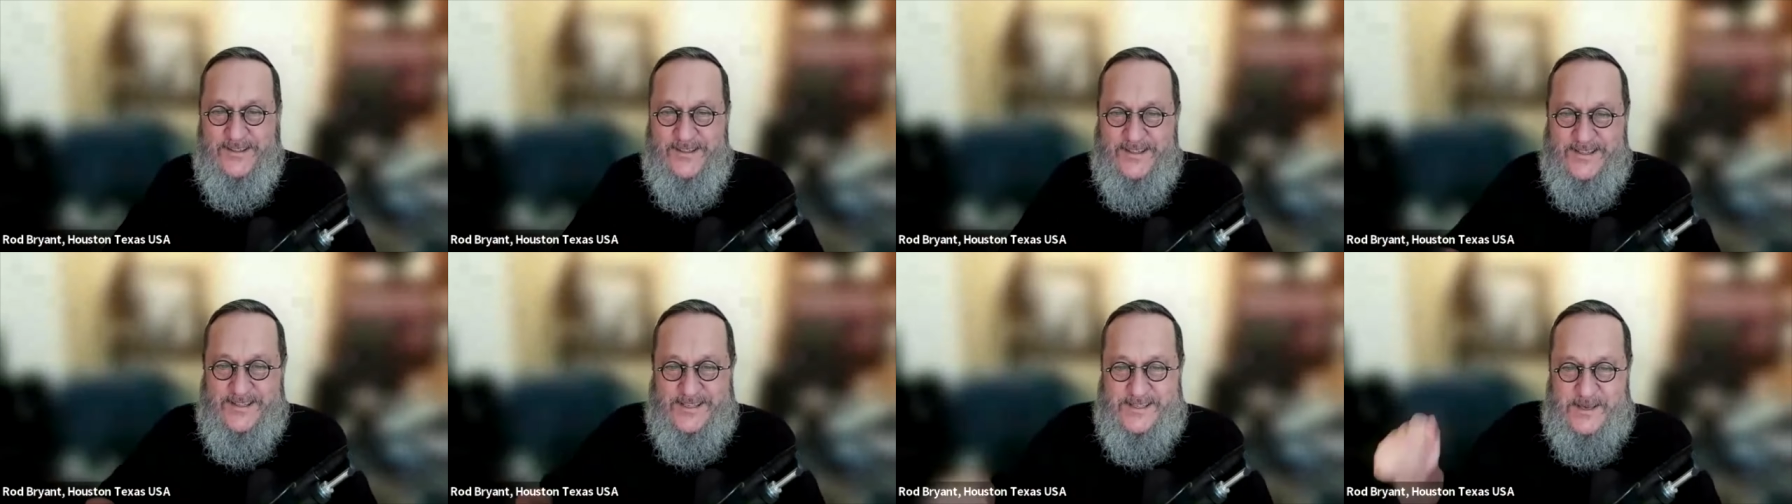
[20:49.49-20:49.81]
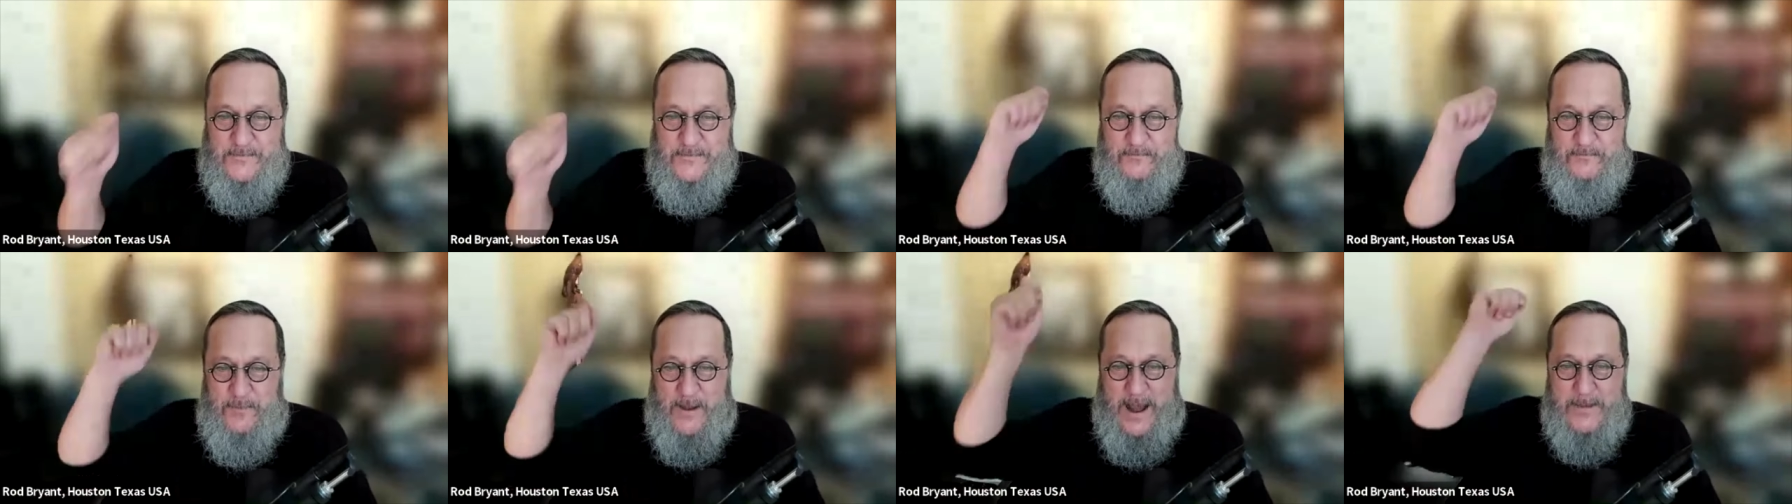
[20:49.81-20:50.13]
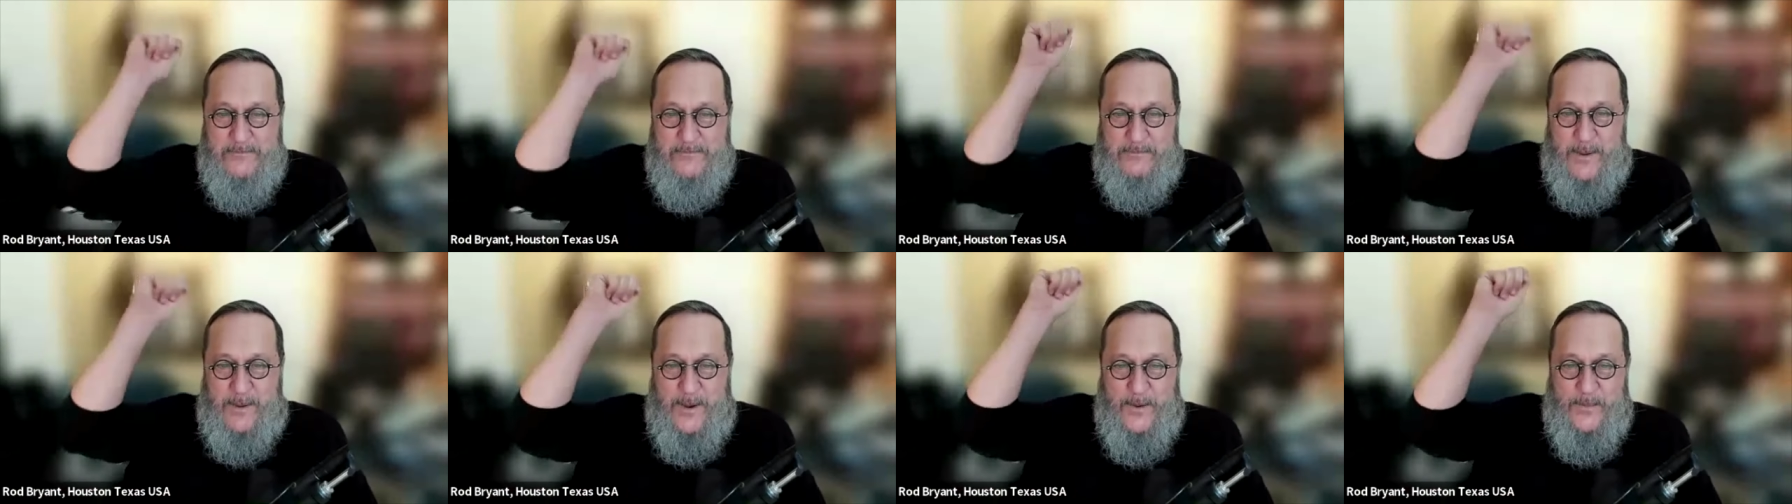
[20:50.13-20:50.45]
and said,
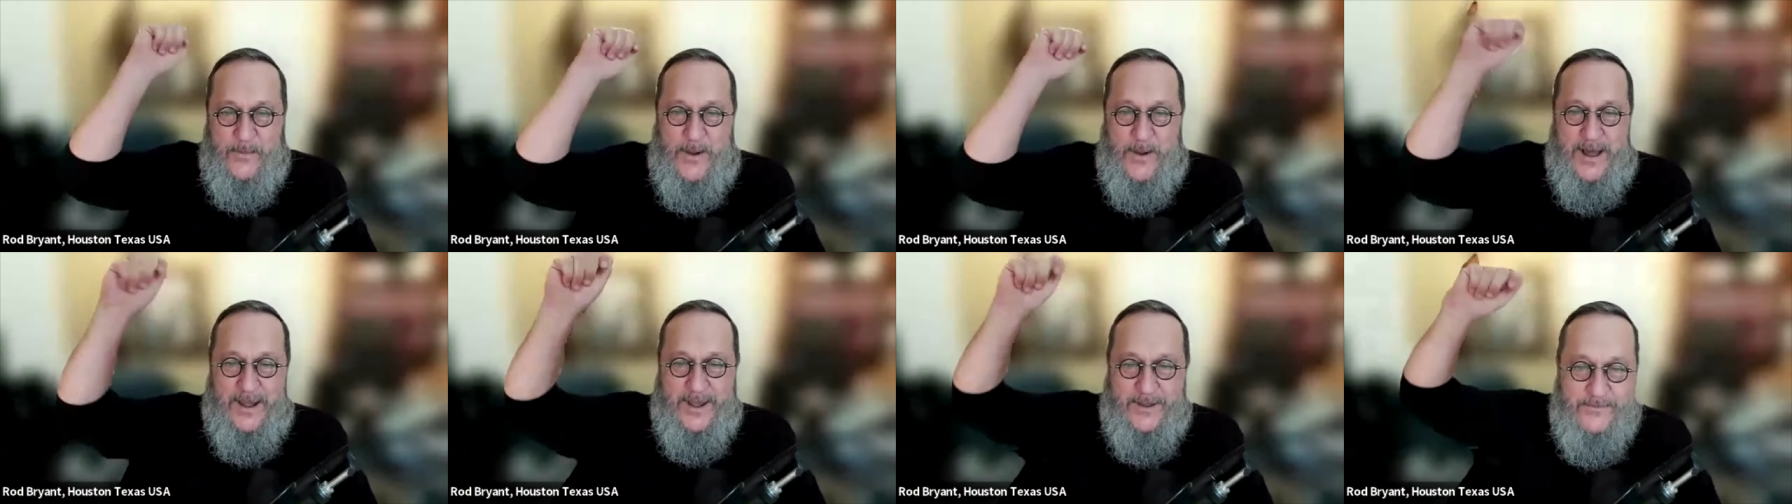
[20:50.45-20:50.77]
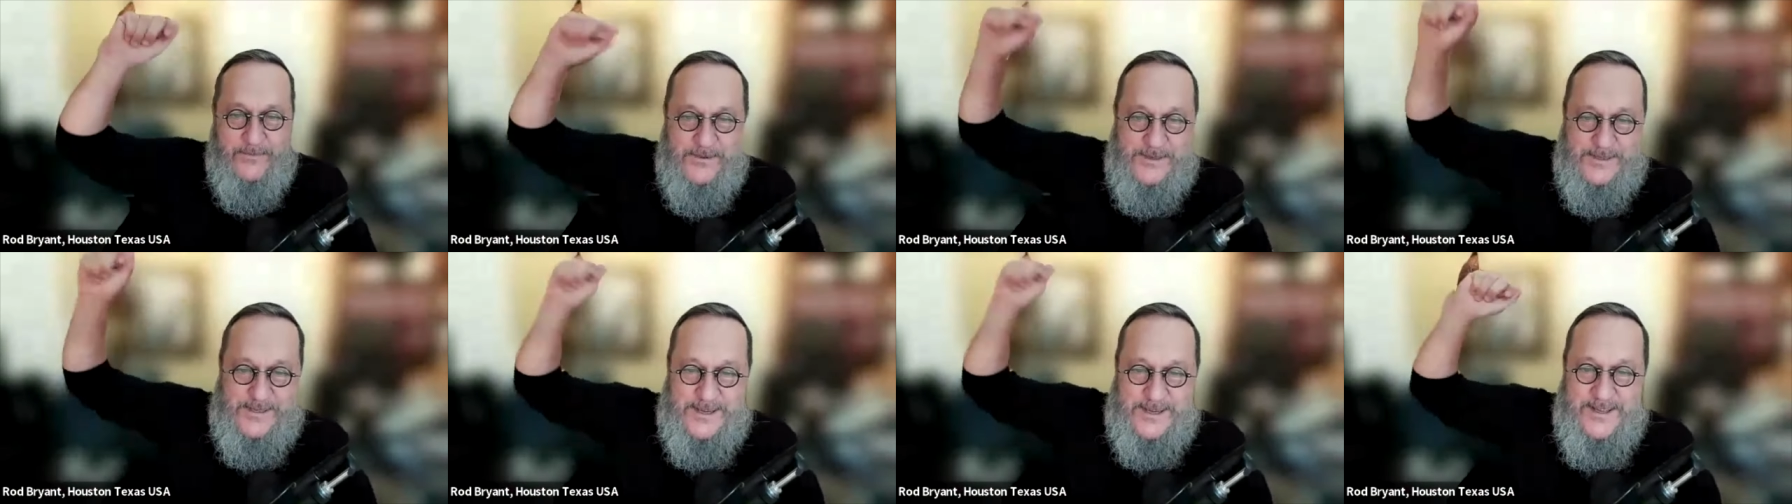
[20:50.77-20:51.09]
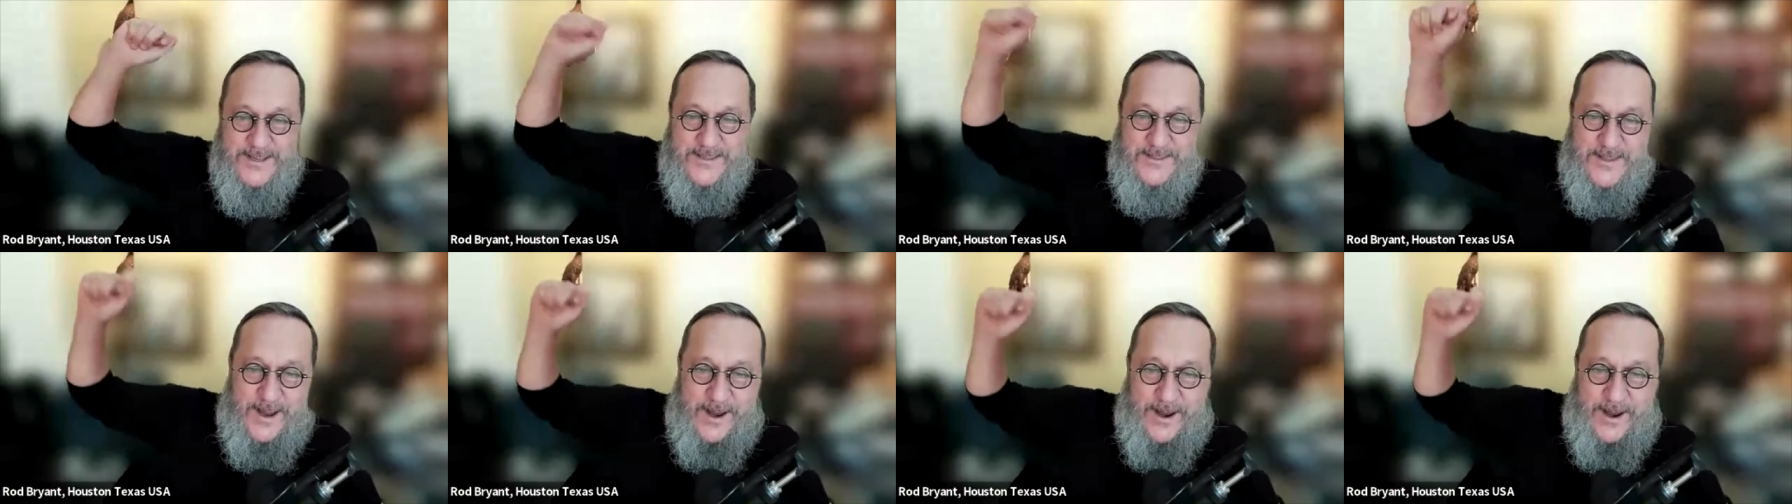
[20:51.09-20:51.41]
Papa, while I was
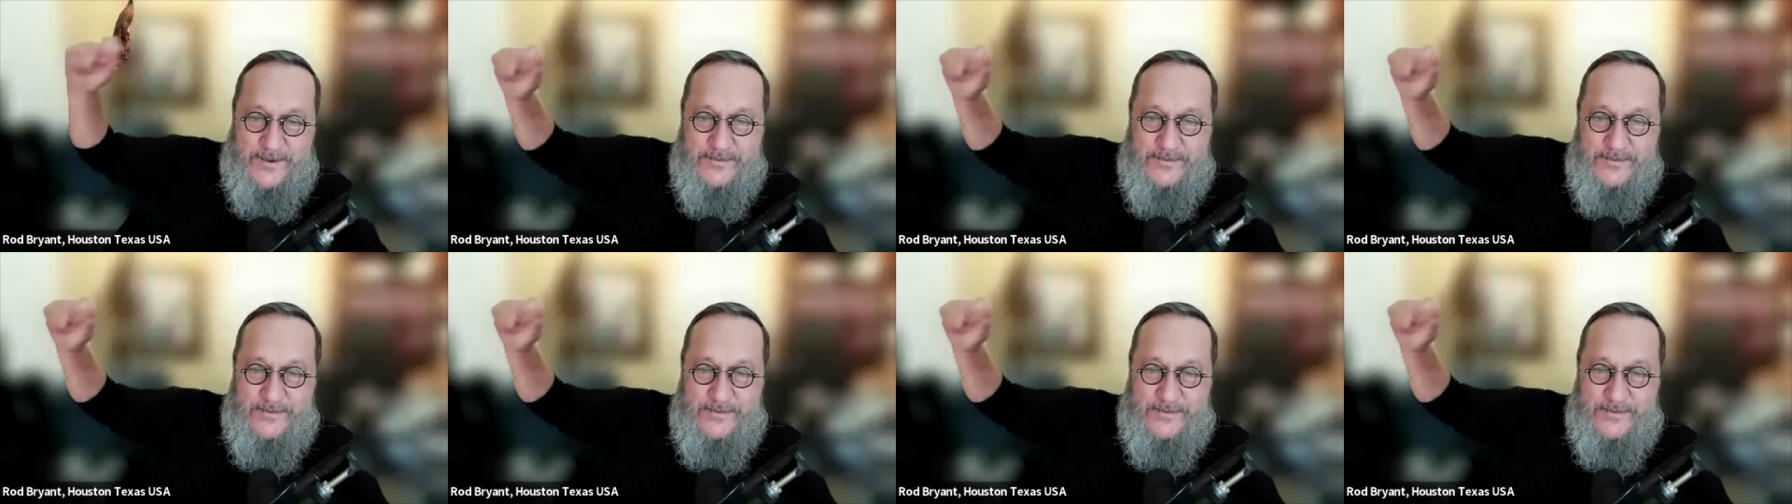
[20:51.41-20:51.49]
in there,